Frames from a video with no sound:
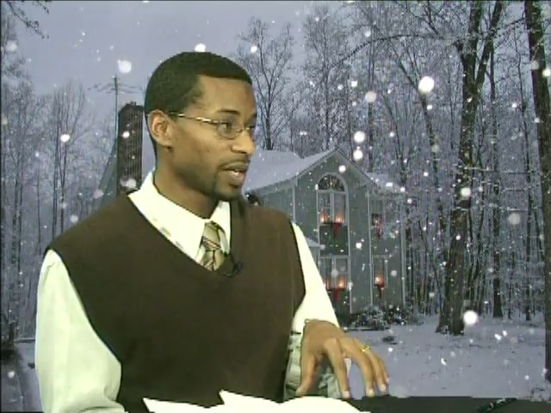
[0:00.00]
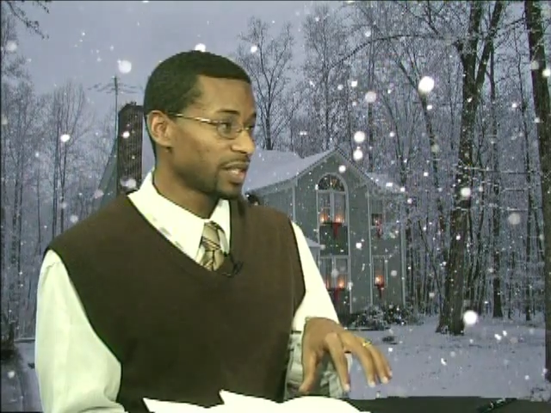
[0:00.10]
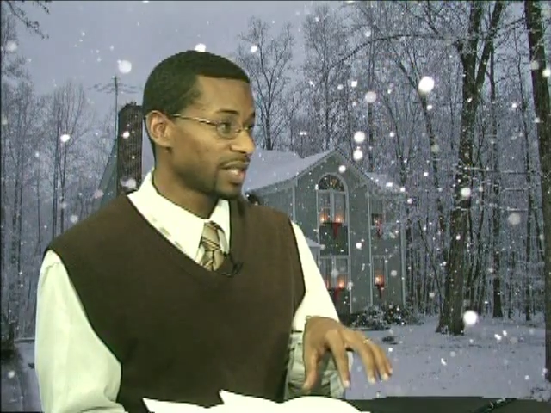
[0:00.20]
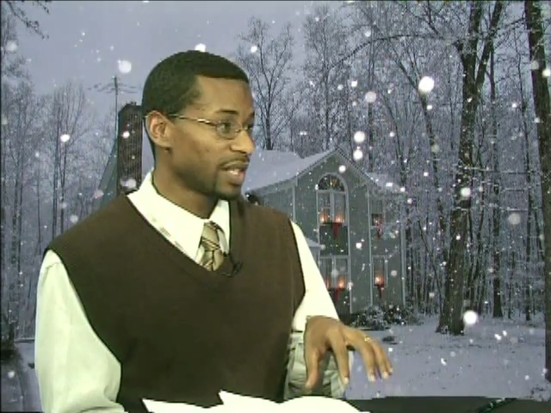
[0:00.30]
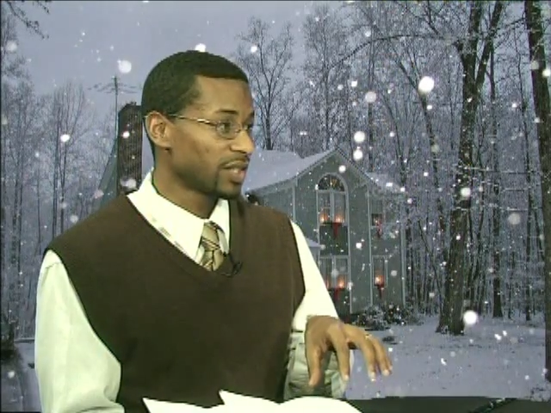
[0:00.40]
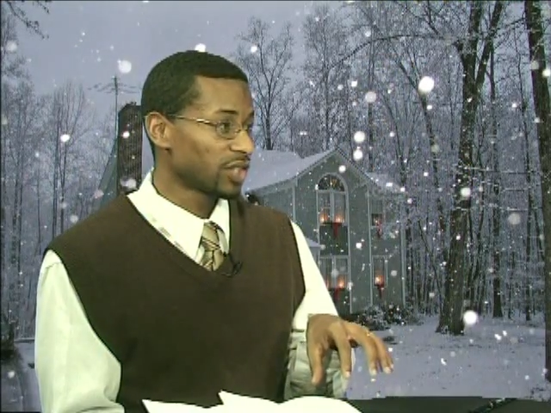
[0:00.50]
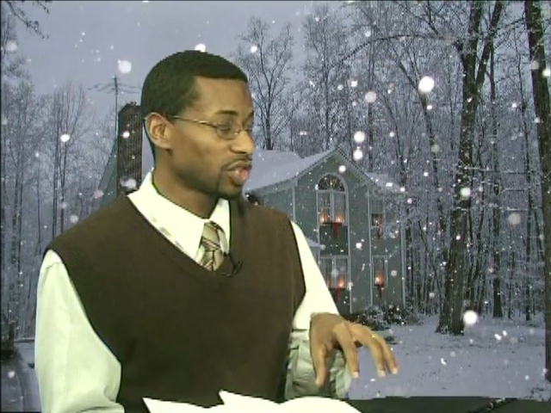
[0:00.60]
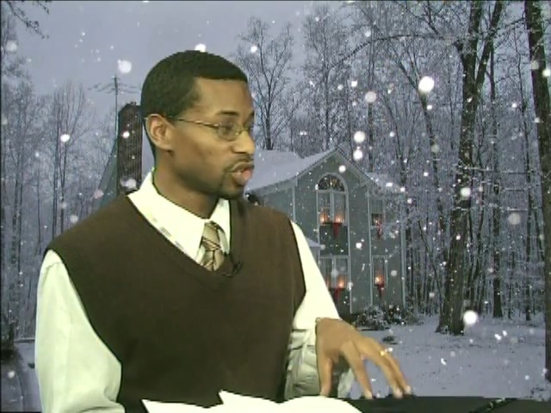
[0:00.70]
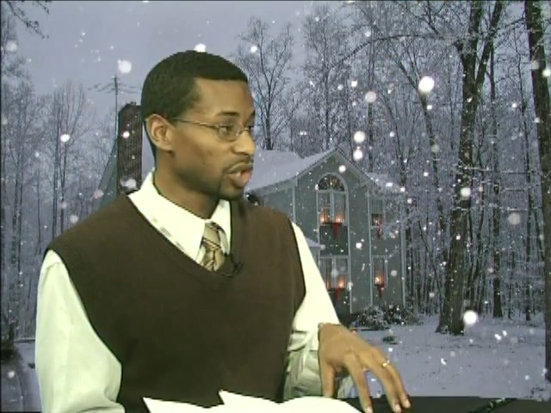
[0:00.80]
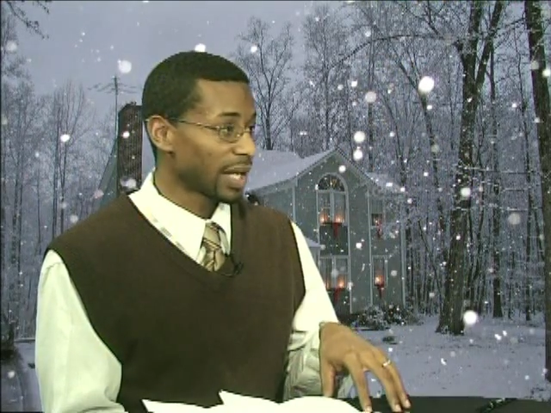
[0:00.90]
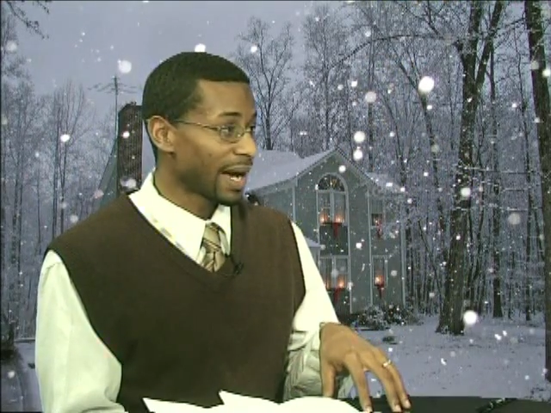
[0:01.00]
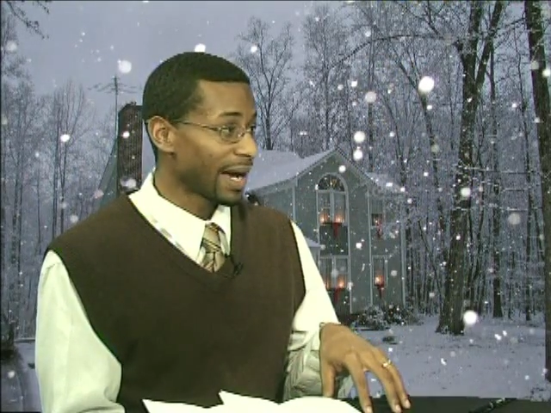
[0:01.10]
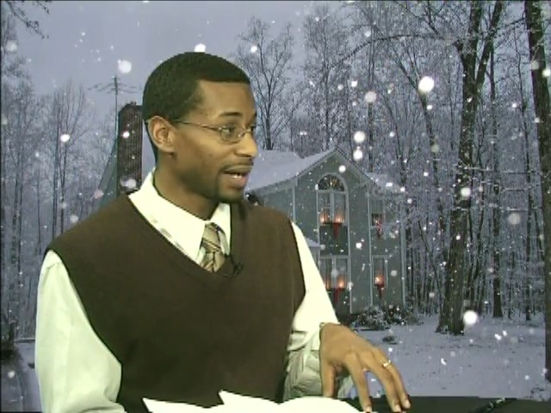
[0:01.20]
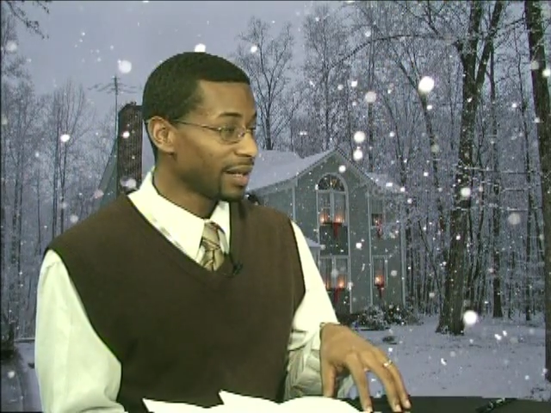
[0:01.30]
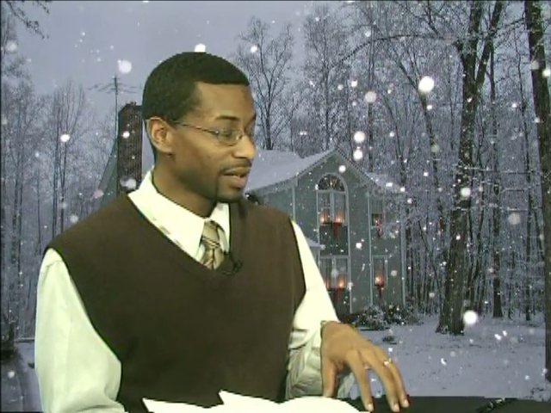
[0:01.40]
up and running since
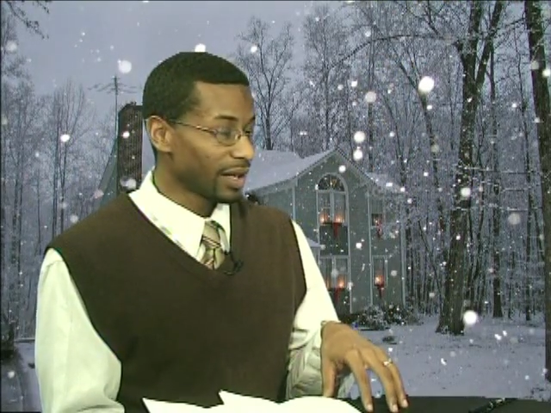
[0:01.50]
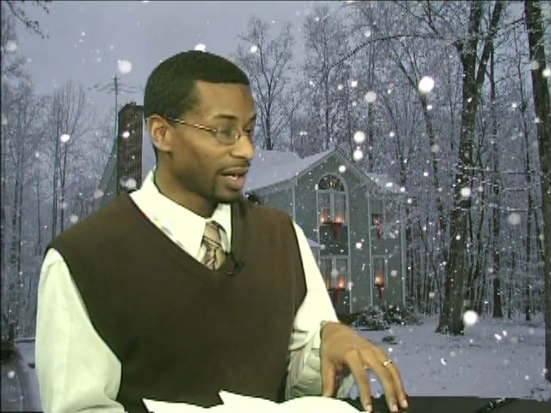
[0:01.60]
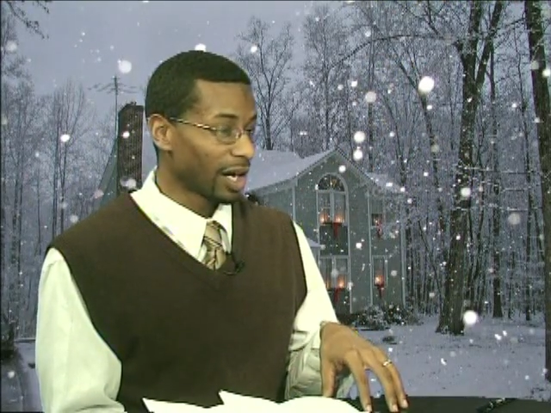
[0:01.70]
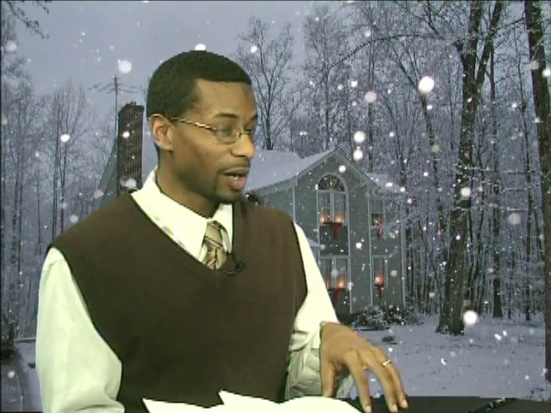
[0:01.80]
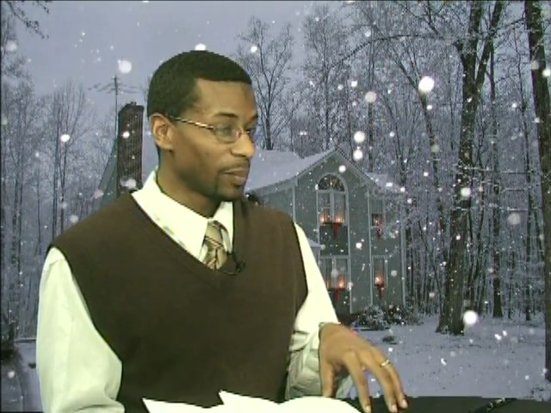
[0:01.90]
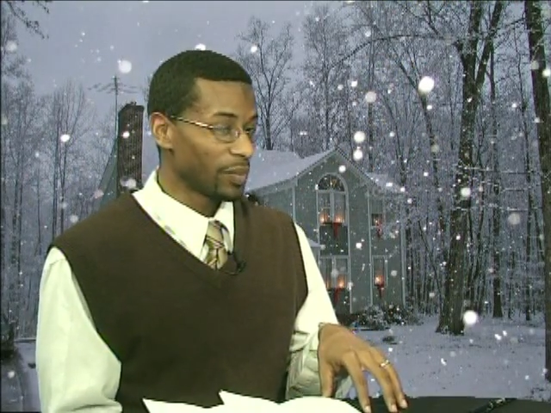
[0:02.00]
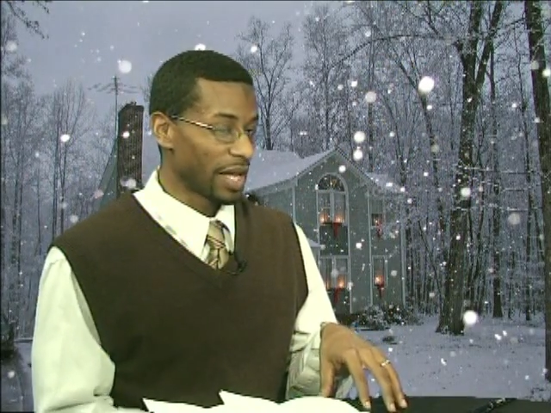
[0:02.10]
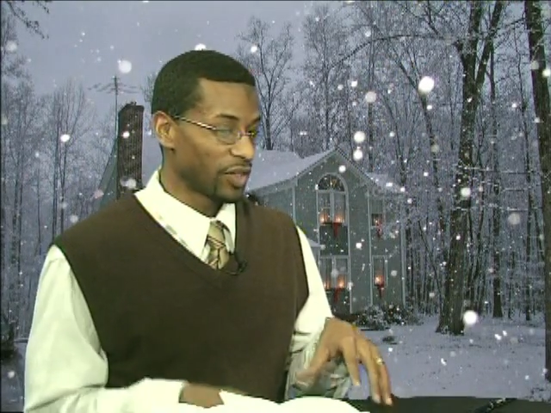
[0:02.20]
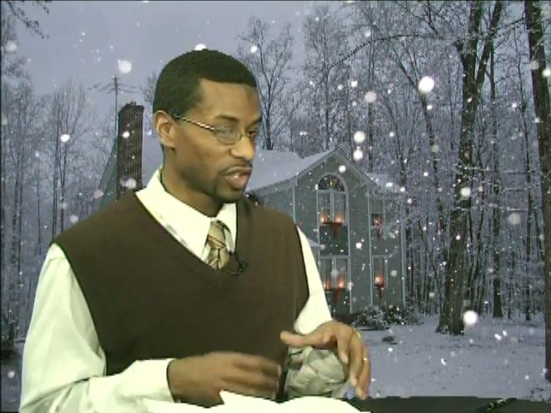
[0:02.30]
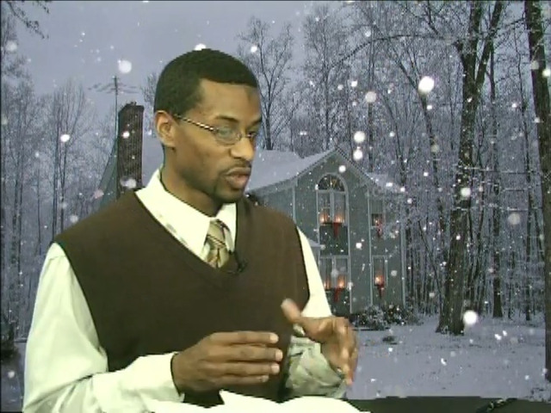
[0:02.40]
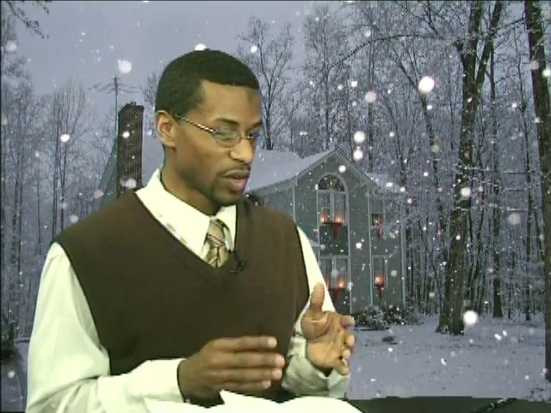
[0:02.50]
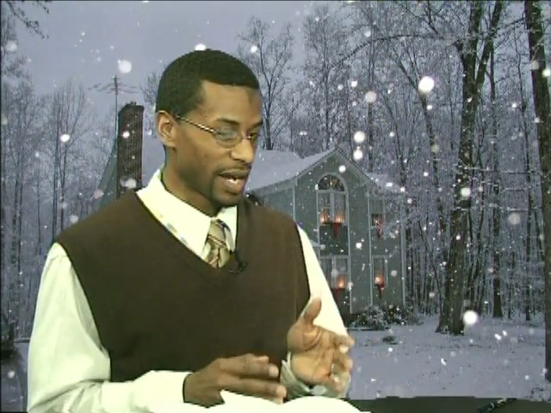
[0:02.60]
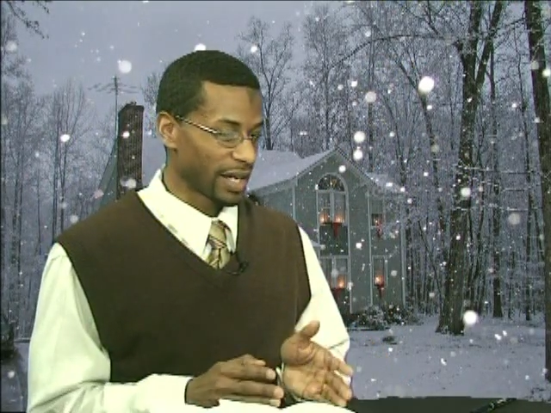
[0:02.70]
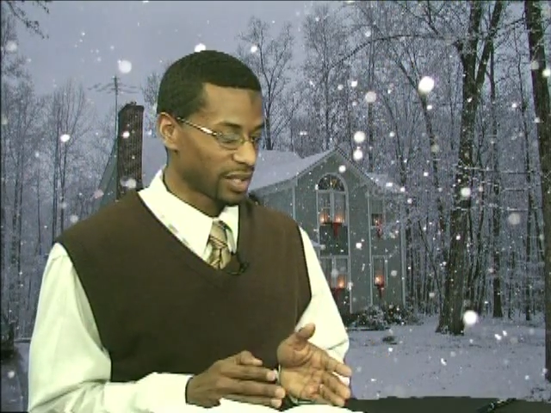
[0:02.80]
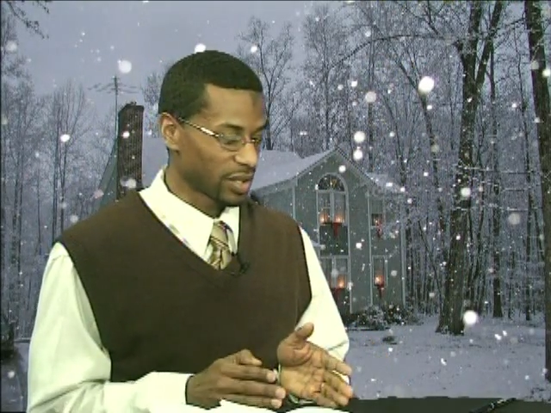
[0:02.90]
July, and this
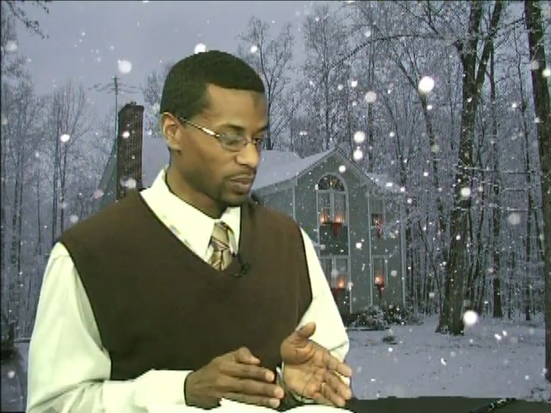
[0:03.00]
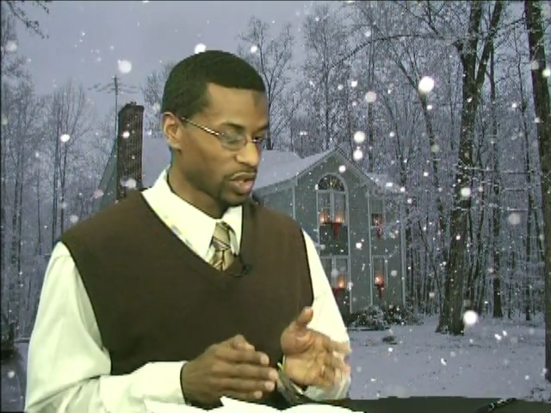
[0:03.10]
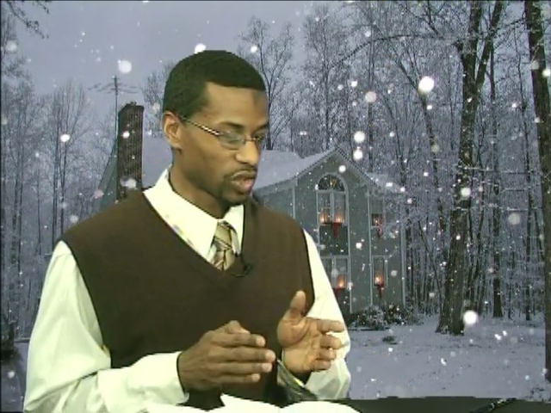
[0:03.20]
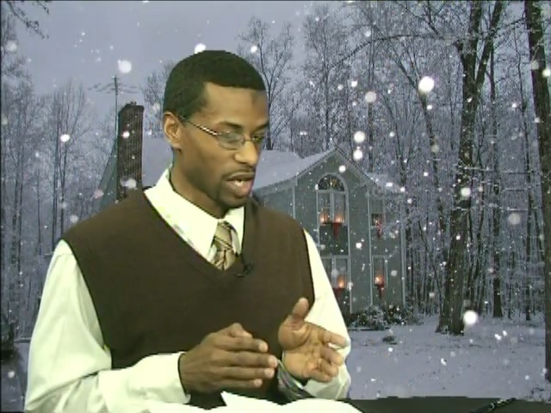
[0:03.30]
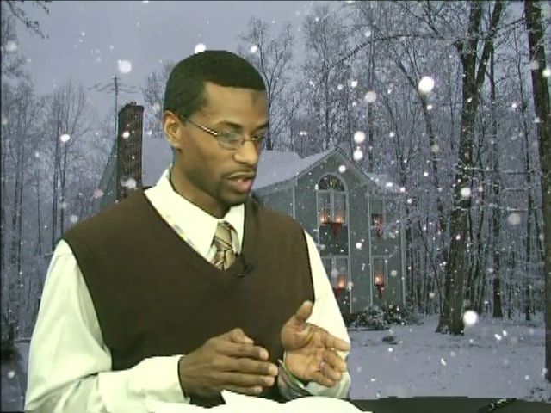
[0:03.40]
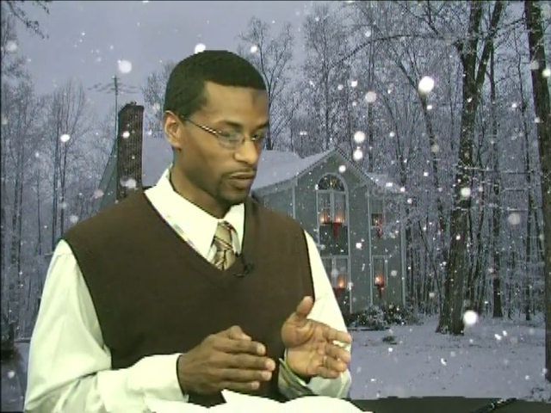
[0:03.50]
grant was